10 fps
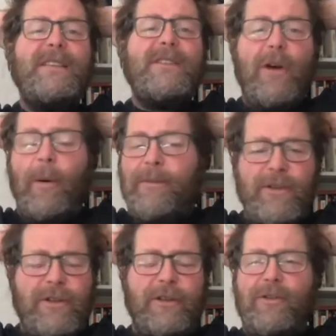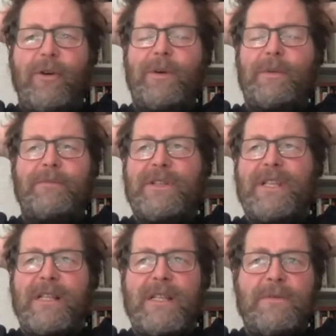as obviously you know in
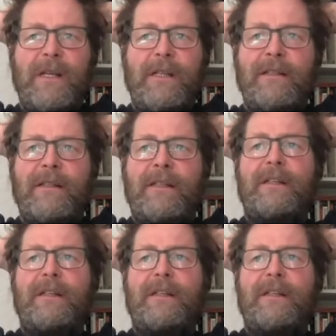Brazil as well.